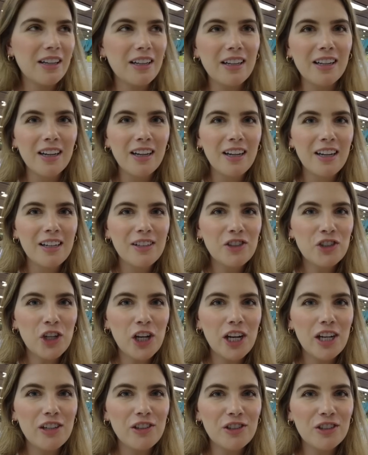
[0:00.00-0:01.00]
like
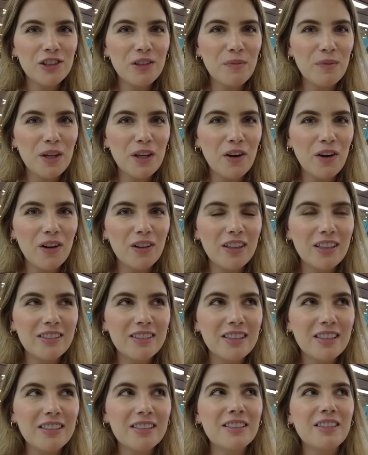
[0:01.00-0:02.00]
change something on the
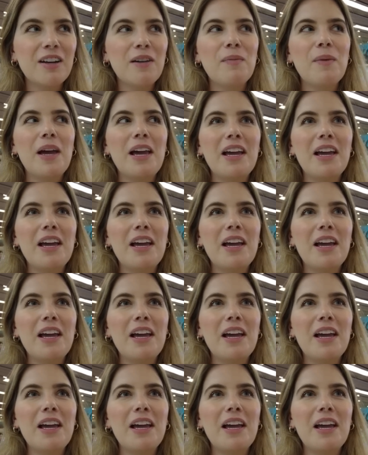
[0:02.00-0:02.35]
system,